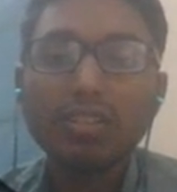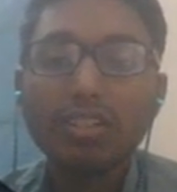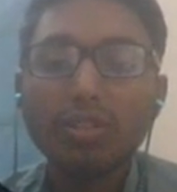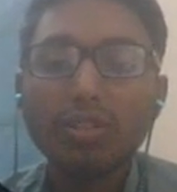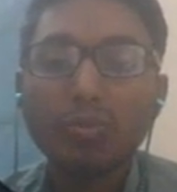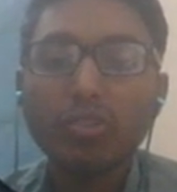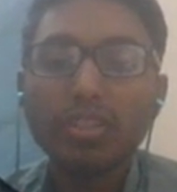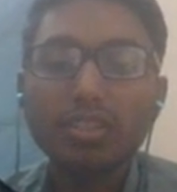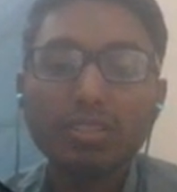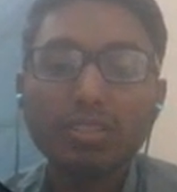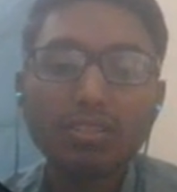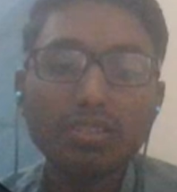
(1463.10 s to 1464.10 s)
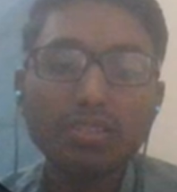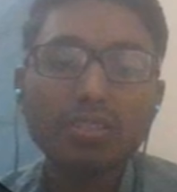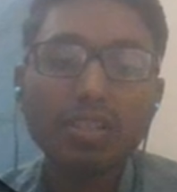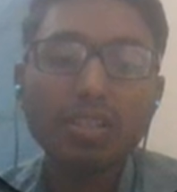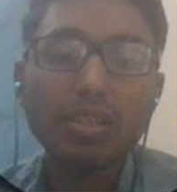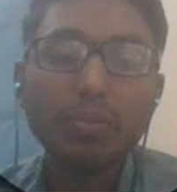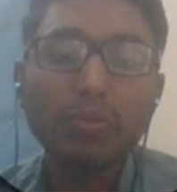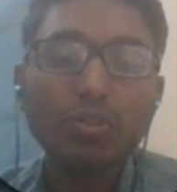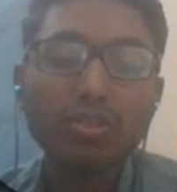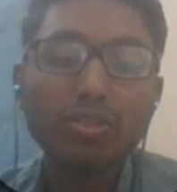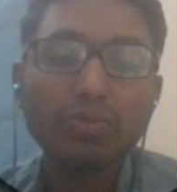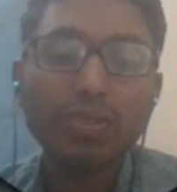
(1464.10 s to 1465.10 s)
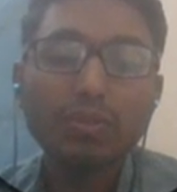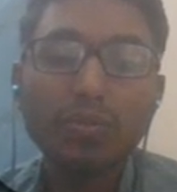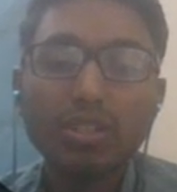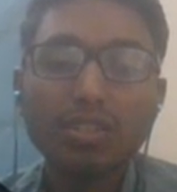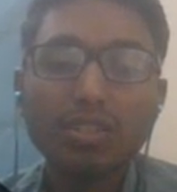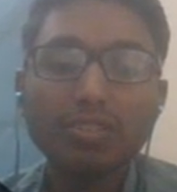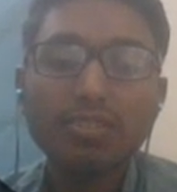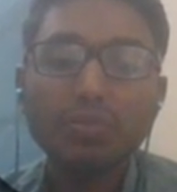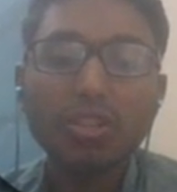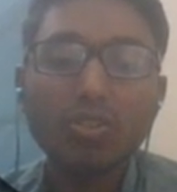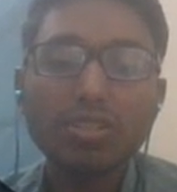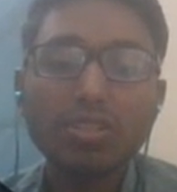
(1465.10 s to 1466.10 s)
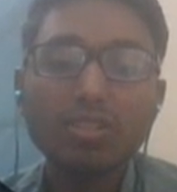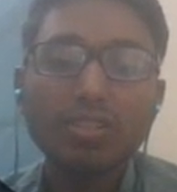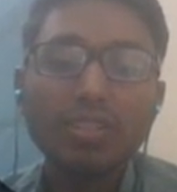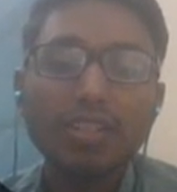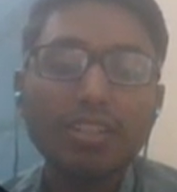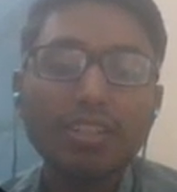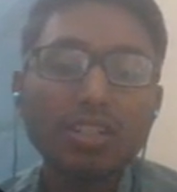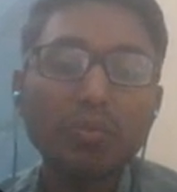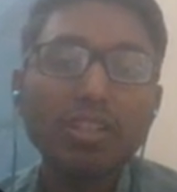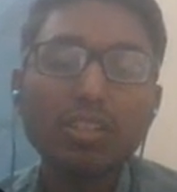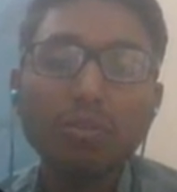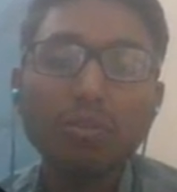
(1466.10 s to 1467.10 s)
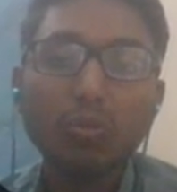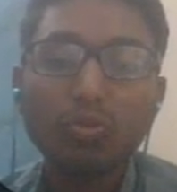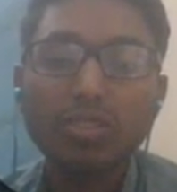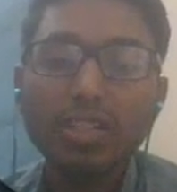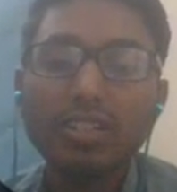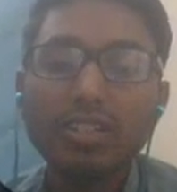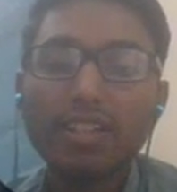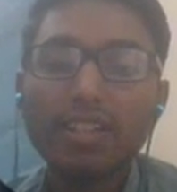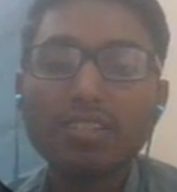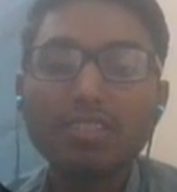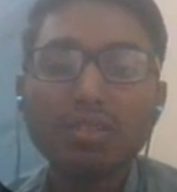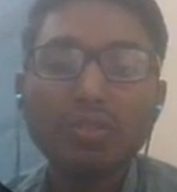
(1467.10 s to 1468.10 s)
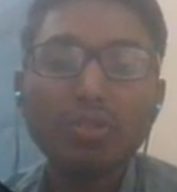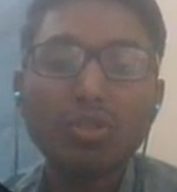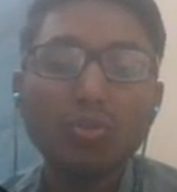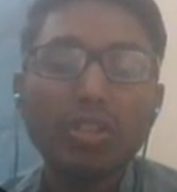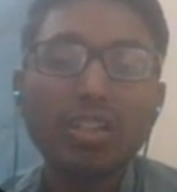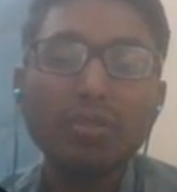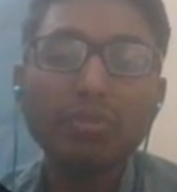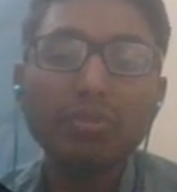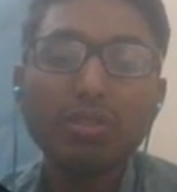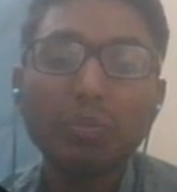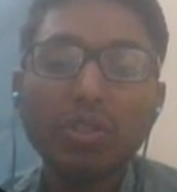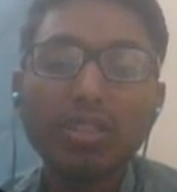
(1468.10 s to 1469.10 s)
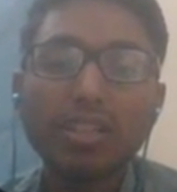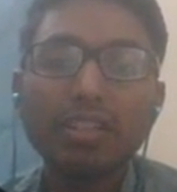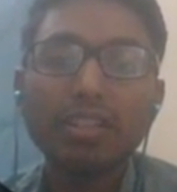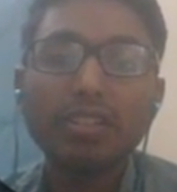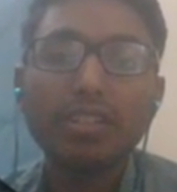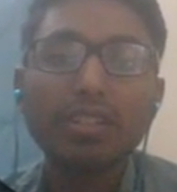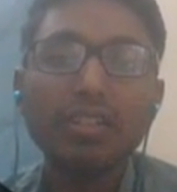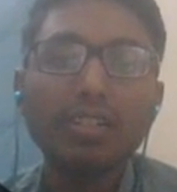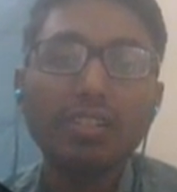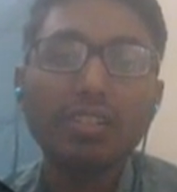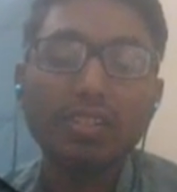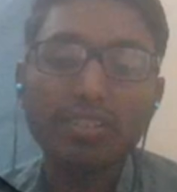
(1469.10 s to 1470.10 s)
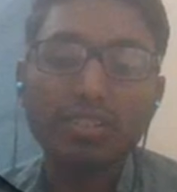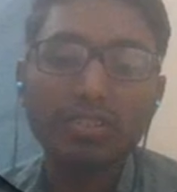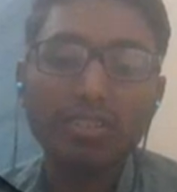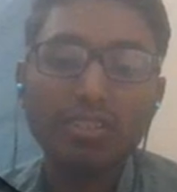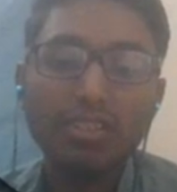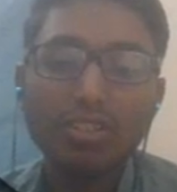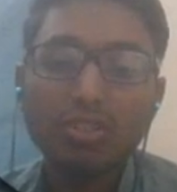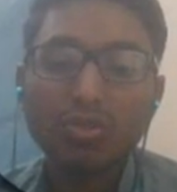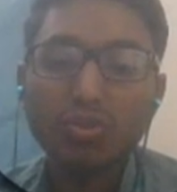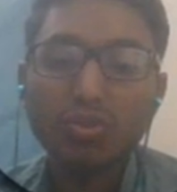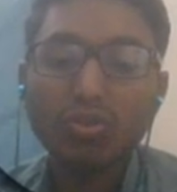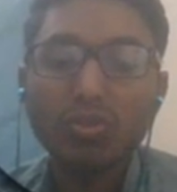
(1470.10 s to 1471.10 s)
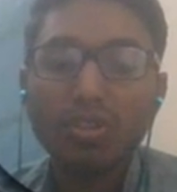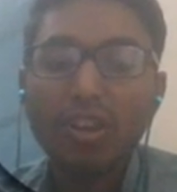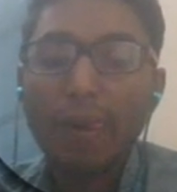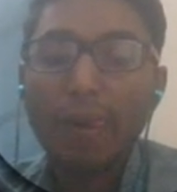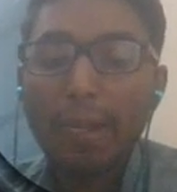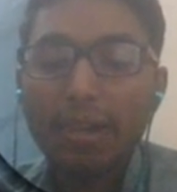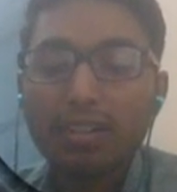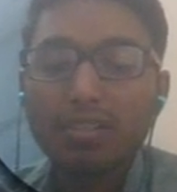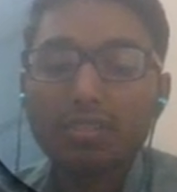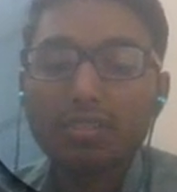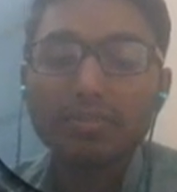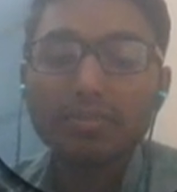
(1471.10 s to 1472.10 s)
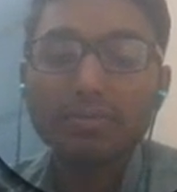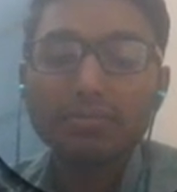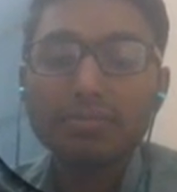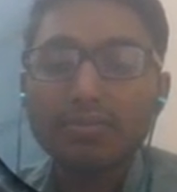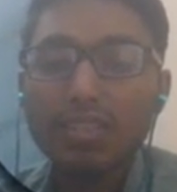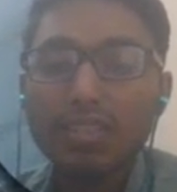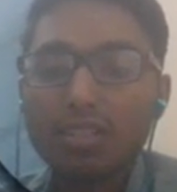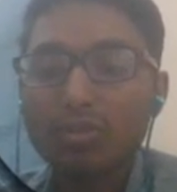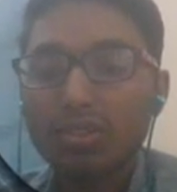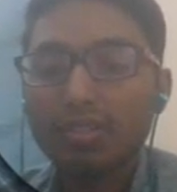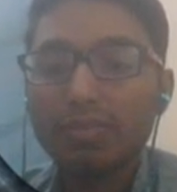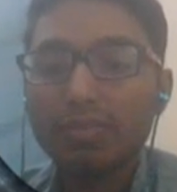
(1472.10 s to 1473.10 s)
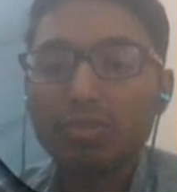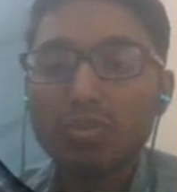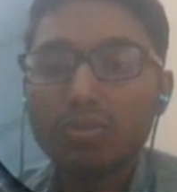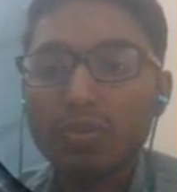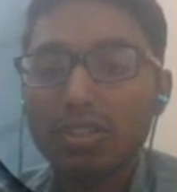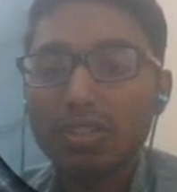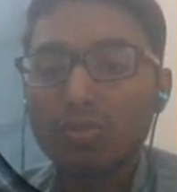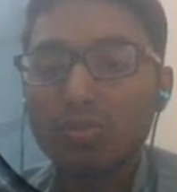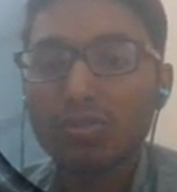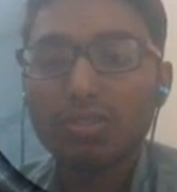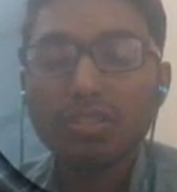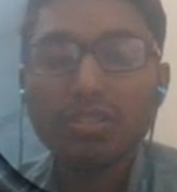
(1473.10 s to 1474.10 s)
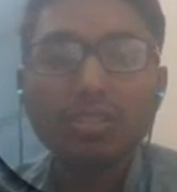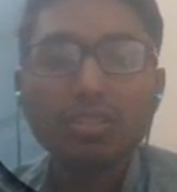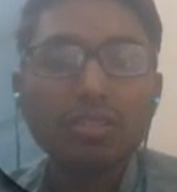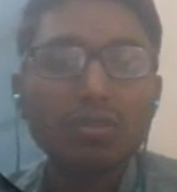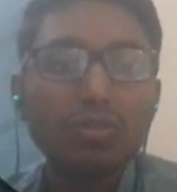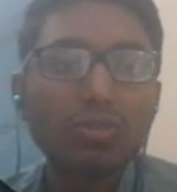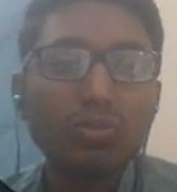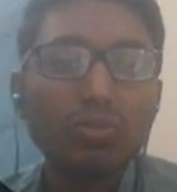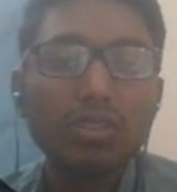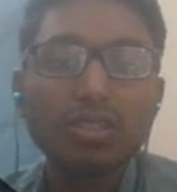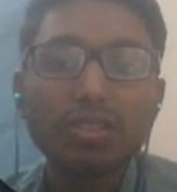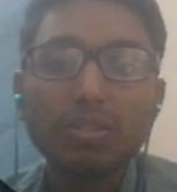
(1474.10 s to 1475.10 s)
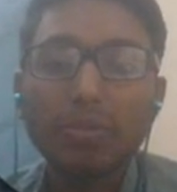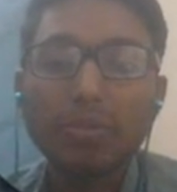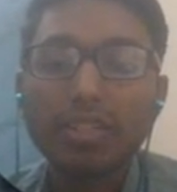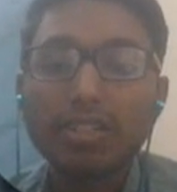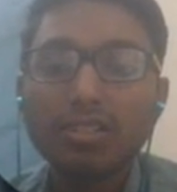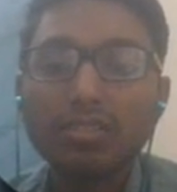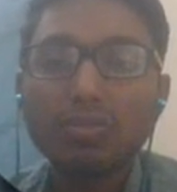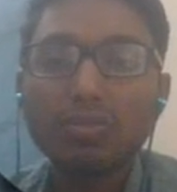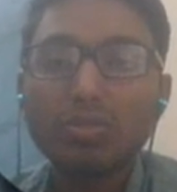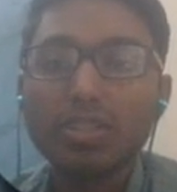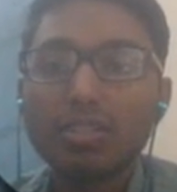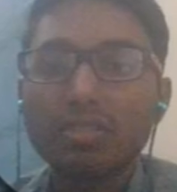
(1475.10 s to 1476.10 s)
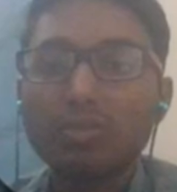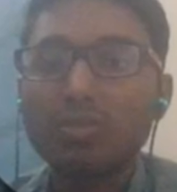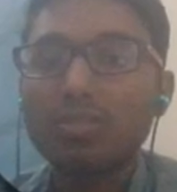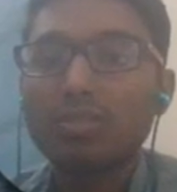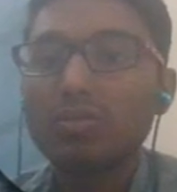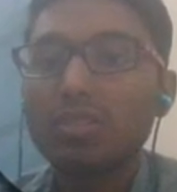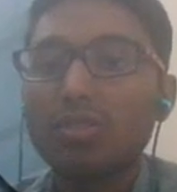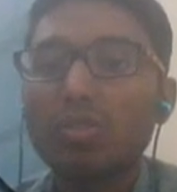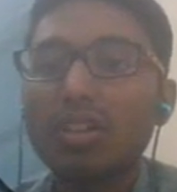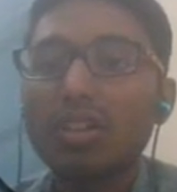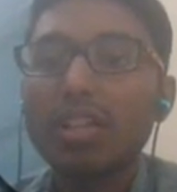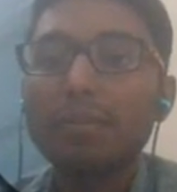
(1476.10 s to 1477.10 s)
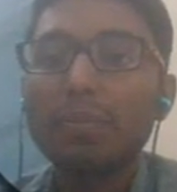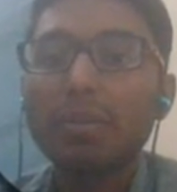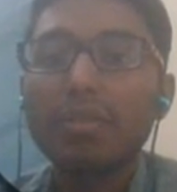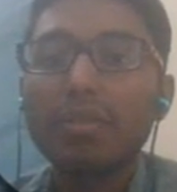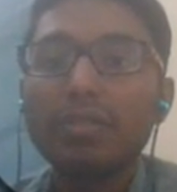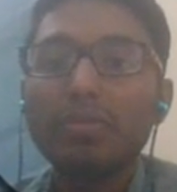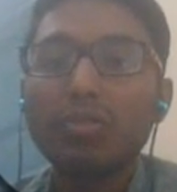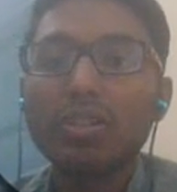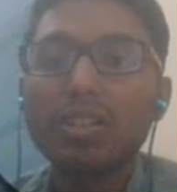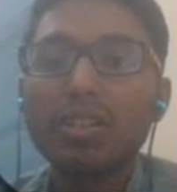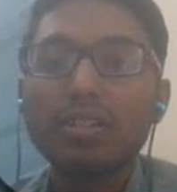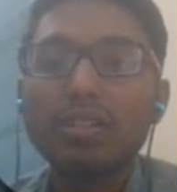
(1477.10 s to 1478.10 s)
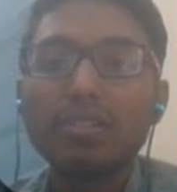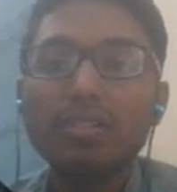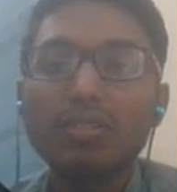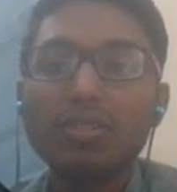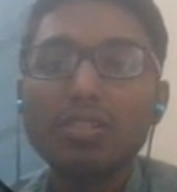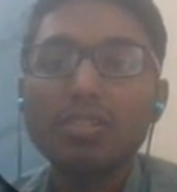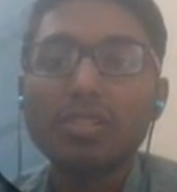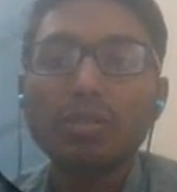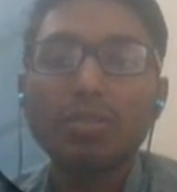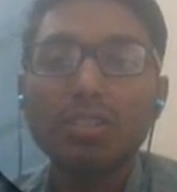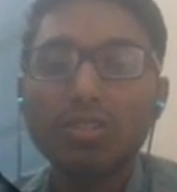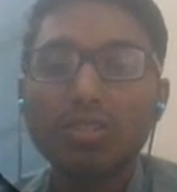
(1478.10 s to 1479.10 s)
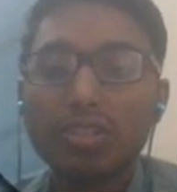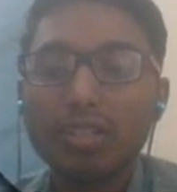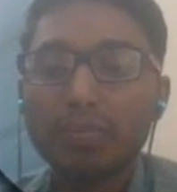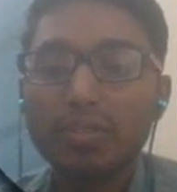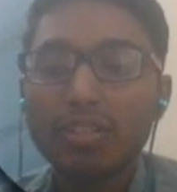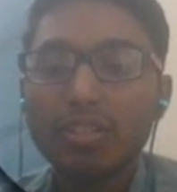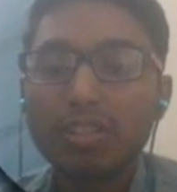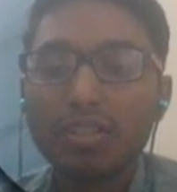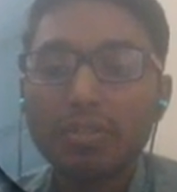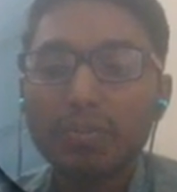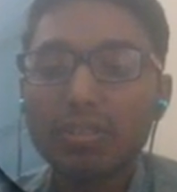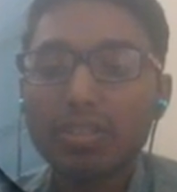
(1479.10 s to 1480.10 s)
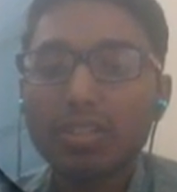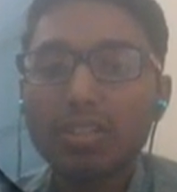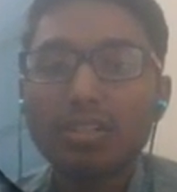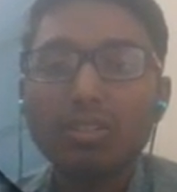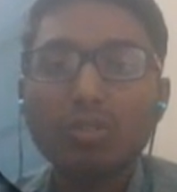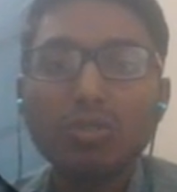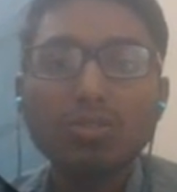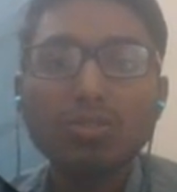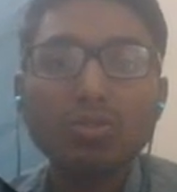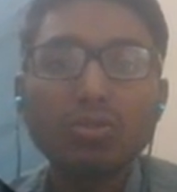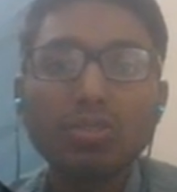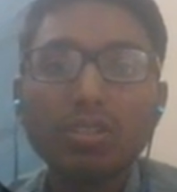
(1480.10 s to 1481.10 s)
deploying this app was fun, but because it made the project accessible to anyone with an internet connection. So. Uh, so if you want to go on through this application, so just go on through the online payment fraud detector.streamlit.app, and also